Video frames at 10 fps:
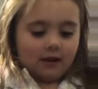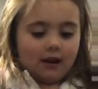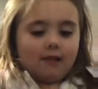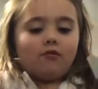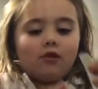I'm
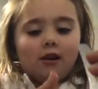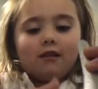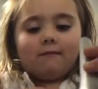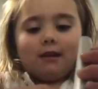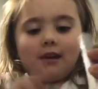trying to
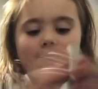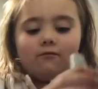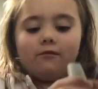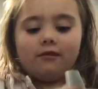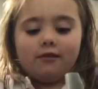make it
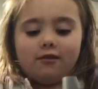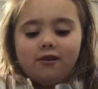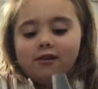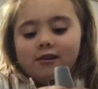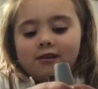really
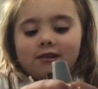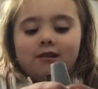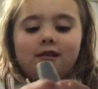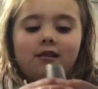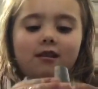good.
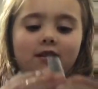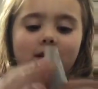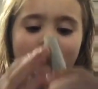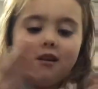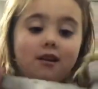
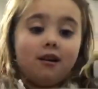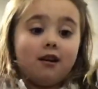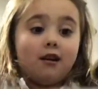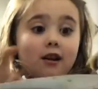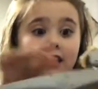And
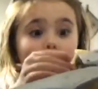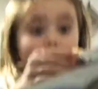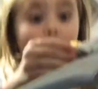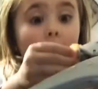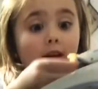it's
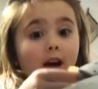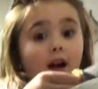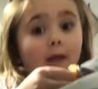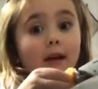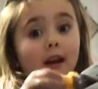bedtime,
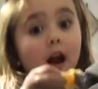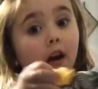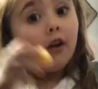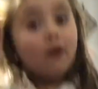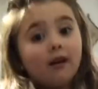and I go
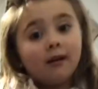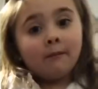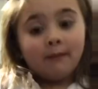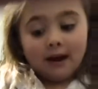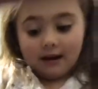to
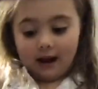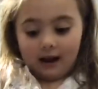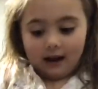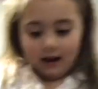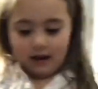bed at
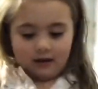8.